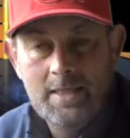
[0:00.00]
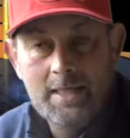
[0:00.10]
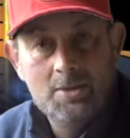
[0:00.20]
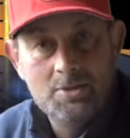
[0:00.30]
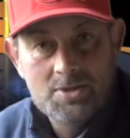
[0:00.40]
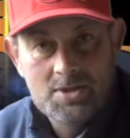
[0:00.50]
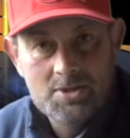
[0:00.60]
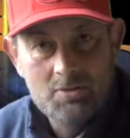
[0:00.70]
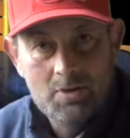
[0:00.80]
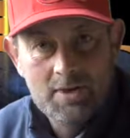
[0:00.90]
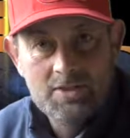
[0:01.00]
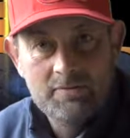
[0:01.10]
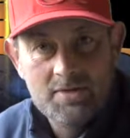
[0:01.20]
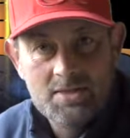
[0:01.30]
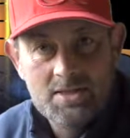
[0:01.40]
inconsistent one is
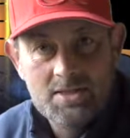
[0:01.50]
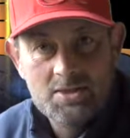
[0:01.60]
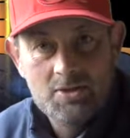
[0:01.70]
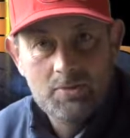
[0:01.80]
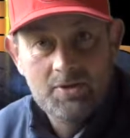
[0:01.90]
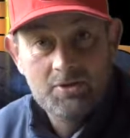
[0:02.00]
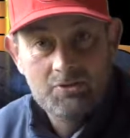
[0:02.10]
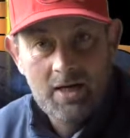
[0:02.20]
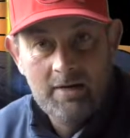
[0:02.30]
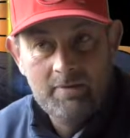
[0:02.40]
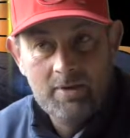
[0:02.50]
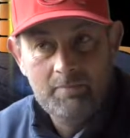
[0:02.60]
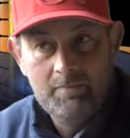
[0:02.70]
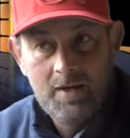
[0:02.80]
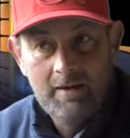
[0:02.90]
off the tee still with the driver.
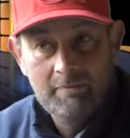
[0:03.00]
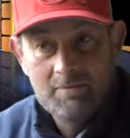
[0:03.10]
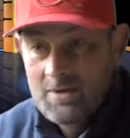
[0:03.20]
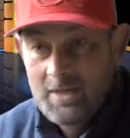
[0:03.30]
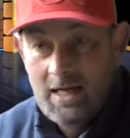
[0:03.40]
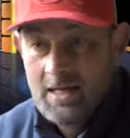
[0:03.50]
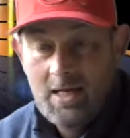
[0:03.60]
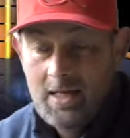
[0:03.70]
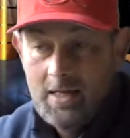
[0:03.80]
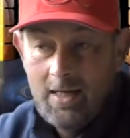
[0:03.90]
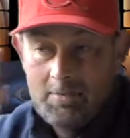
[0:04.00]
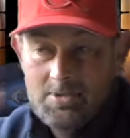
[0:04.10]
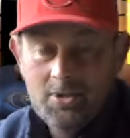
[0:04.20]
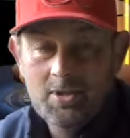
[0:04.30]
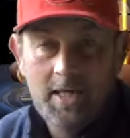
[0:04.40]
I'm
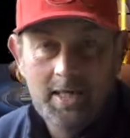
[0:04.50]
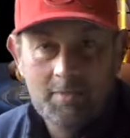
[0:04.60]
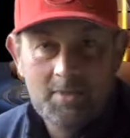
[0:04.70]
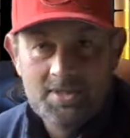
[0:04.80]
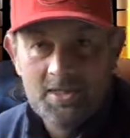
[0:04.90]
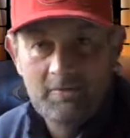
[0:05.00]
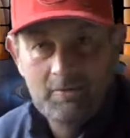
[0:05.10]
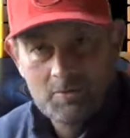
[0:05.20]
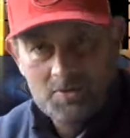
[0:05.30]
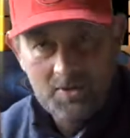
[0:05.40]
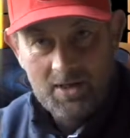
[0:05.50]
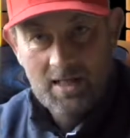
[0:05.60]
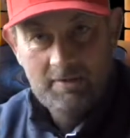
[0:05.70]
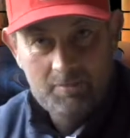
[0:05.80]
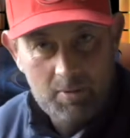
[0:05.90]
still lining myself up to the
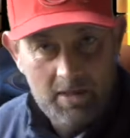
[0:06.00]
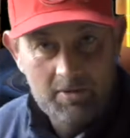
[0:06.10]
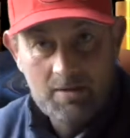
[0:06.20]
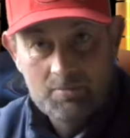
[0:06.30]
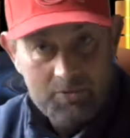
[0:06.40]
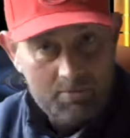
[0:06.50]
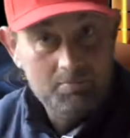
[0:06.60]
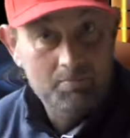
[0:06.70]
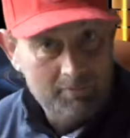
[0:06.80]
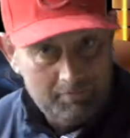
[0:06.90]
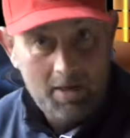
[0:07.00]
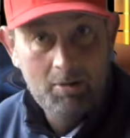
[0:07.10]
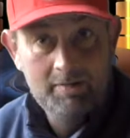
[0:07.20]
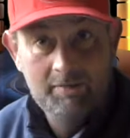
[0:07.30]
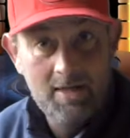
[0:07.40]
left, playing that
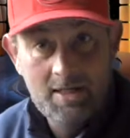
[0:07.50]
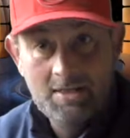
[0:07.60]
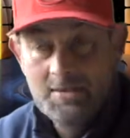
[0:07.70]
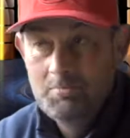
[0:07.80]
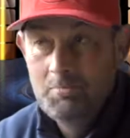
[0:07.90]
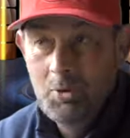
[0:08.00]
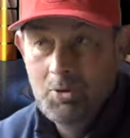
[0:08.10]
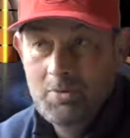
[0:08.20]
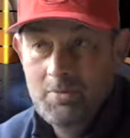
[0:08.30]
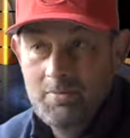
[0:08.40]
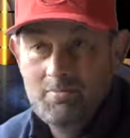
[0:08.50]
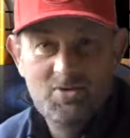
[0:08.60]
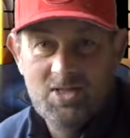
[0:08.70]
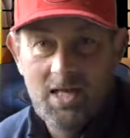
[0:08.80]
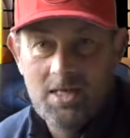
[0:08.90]
power fade, but
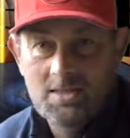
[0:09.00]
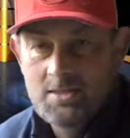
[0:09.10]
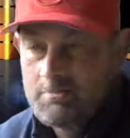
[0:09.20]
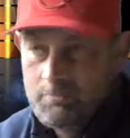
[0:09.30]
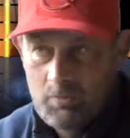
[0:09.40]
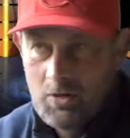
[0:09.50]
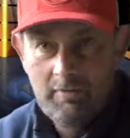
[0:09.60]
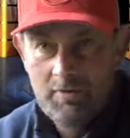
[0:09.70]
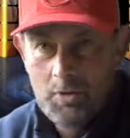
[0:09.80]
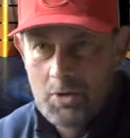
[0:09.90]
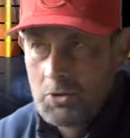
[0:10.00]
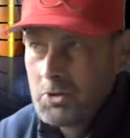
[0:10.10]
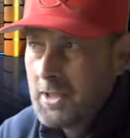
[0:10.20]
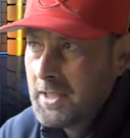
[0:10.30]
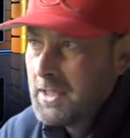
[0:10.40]
slice, whatever you want to
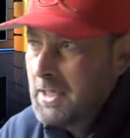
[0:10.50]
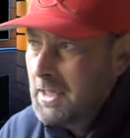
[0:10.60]
call it.